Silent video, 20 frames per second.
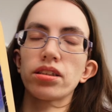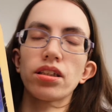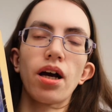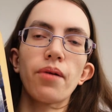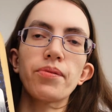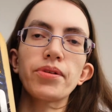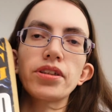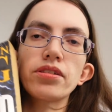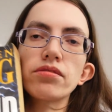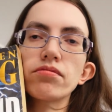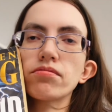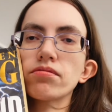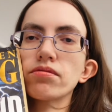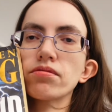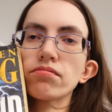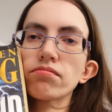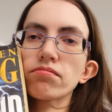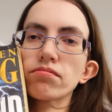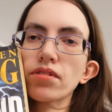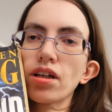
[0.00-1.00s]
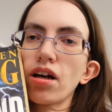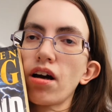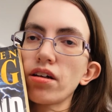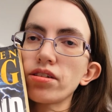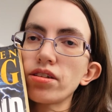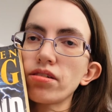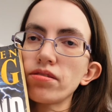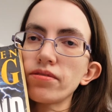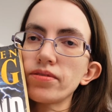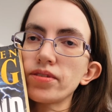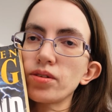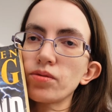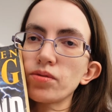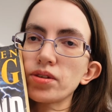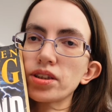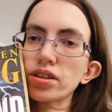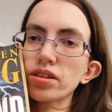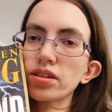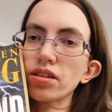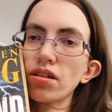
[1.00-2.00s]
I mean, I don't even know where
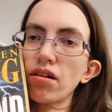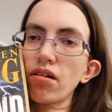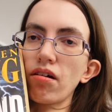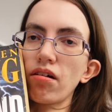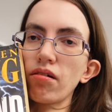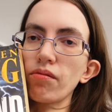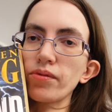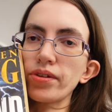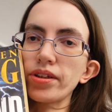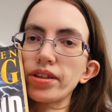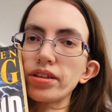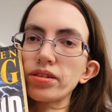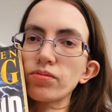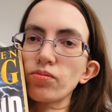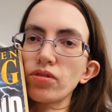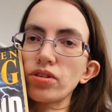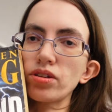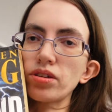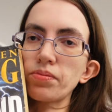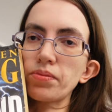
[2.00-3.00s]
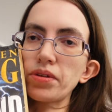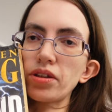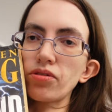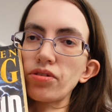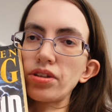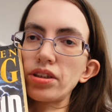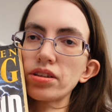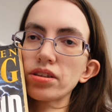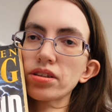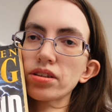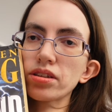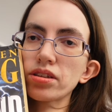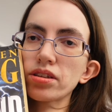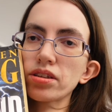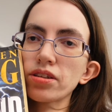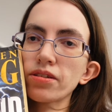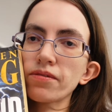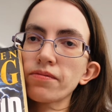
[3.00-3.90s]
to start with this one, to be honest.